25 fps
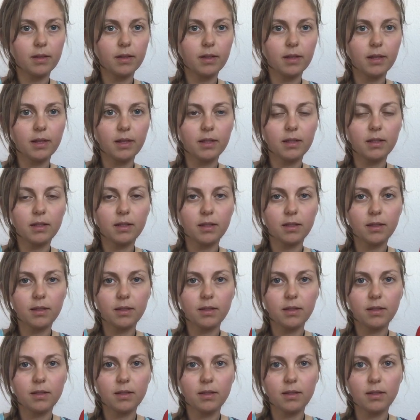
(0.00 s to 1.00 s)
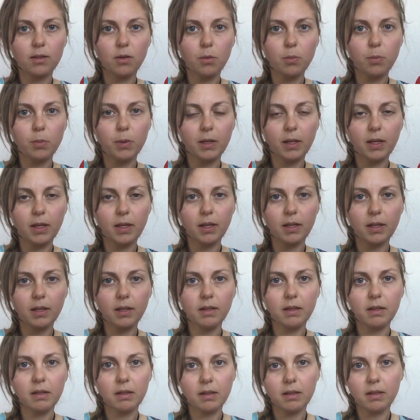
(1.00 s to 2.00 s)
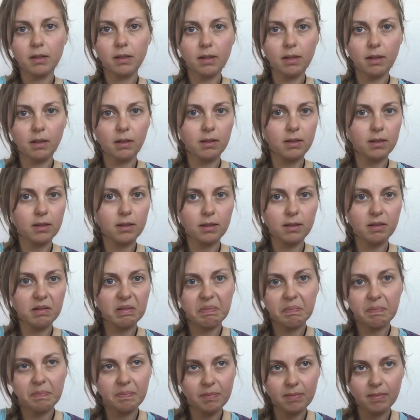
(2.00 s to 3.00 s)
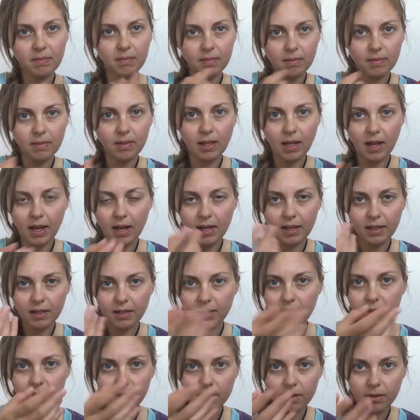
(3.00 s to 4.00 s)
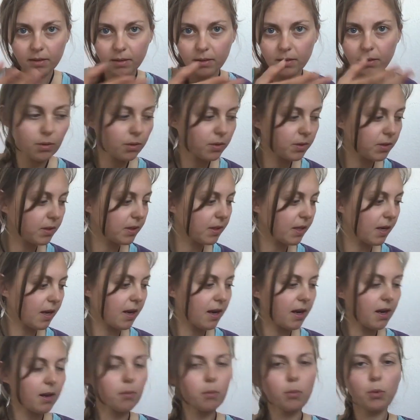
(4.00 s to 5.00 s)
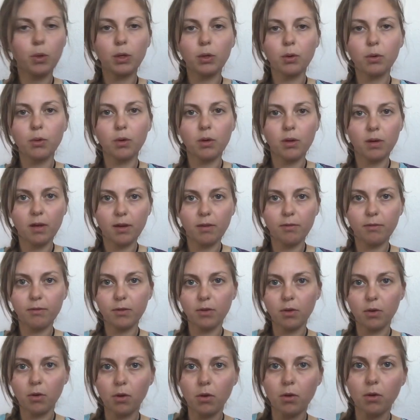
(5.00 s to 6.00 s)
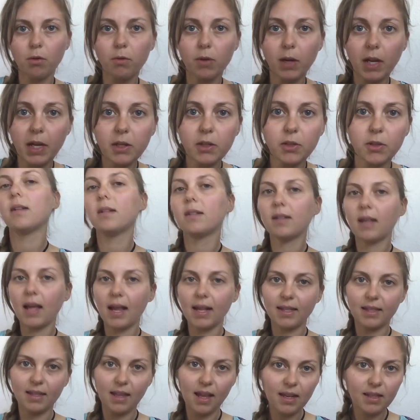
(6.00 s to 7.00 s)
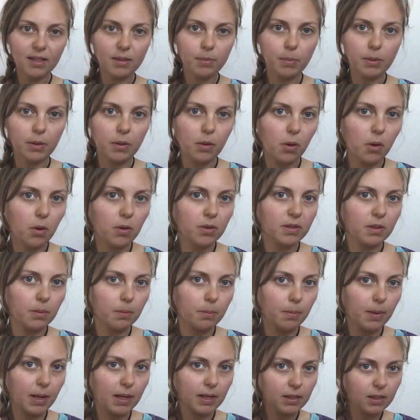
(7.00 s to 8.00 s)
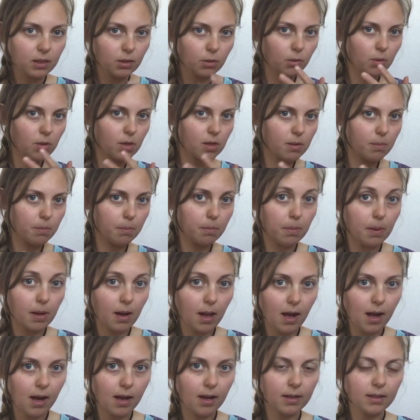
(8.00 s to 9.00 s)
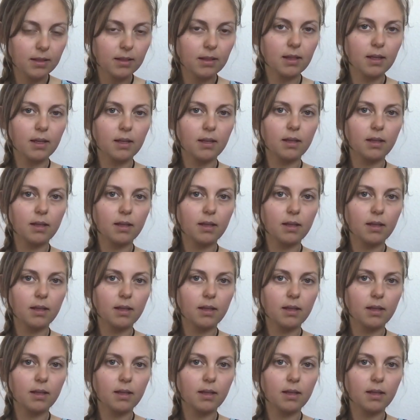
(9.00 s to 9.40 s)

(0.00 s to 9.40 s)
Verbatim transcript: And the opening it's like on the time when you have the ovulation, and that's because the menstrual blood